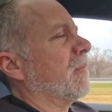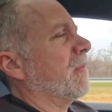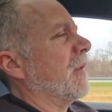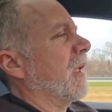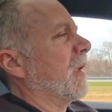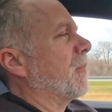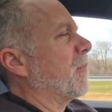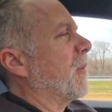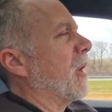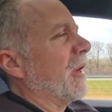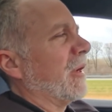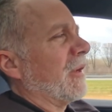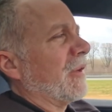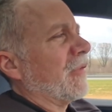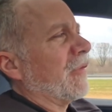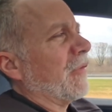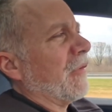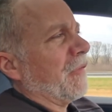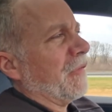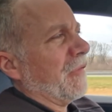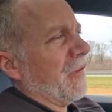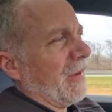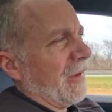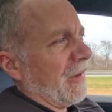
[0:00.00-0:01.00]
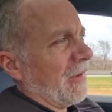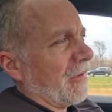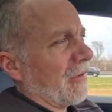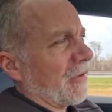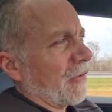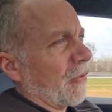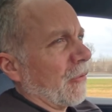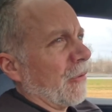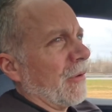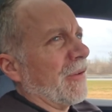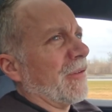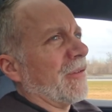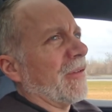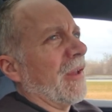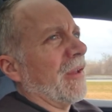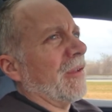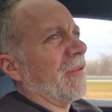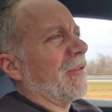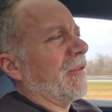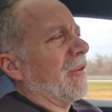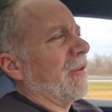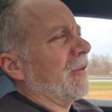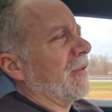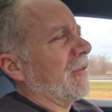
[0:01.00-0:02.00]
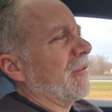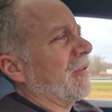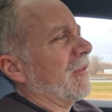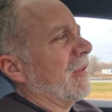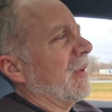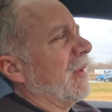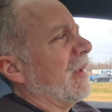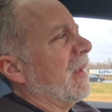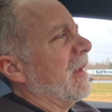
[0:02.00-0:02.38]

like minus 15 degrees Celsius.